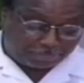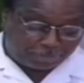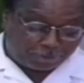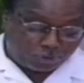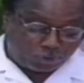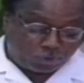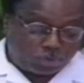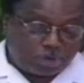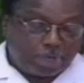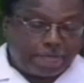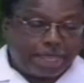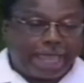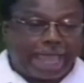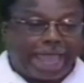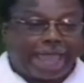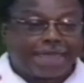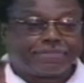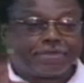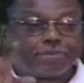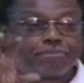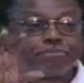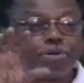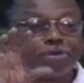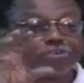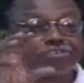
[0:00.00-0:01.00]
few. And
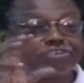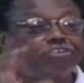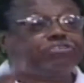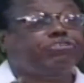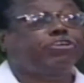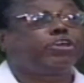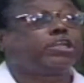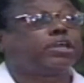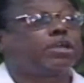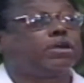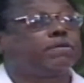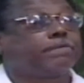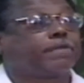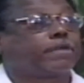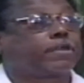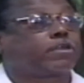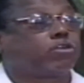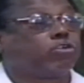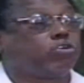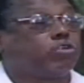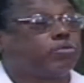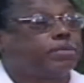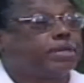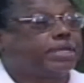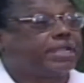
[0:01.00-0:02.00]
the positioning of the
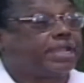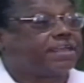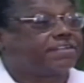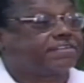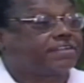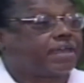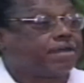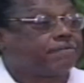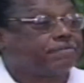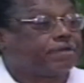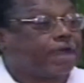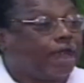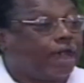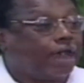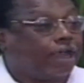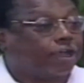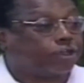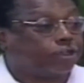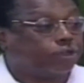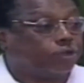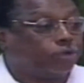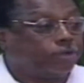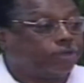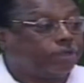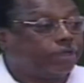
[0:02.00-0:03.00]
Caribbean, as I've
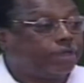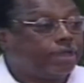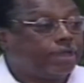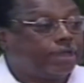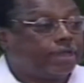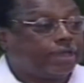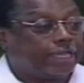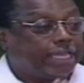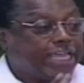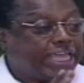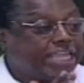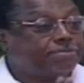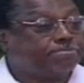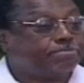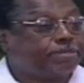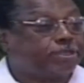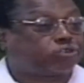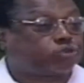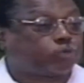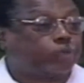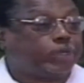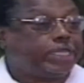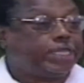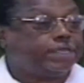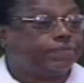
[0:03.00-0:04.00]
argued, in
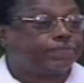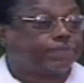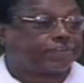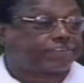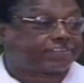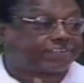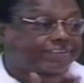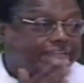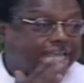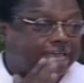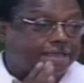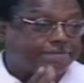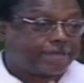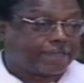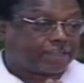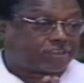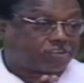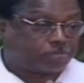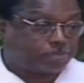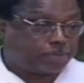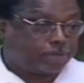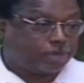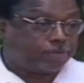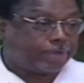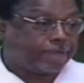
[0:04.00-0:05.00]
between the slave
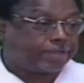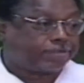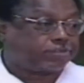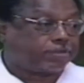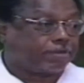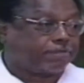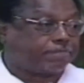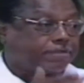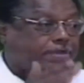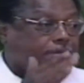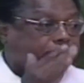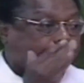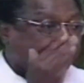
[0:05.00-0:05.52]
experience of the